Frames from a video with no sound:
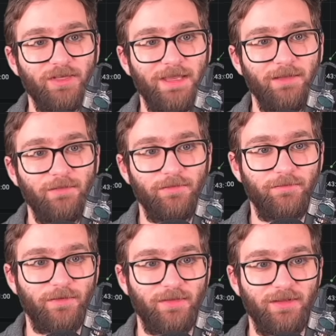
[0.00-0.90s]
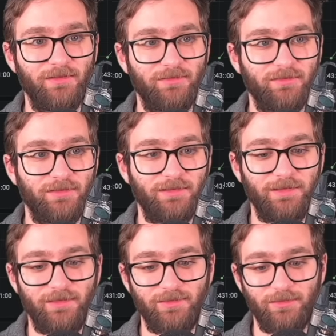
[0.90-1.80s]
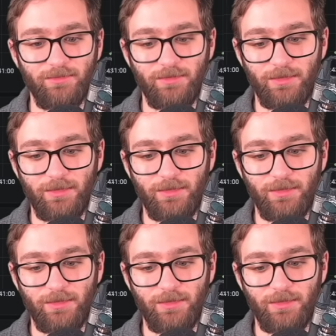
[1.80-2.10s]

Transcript: it for this lesson.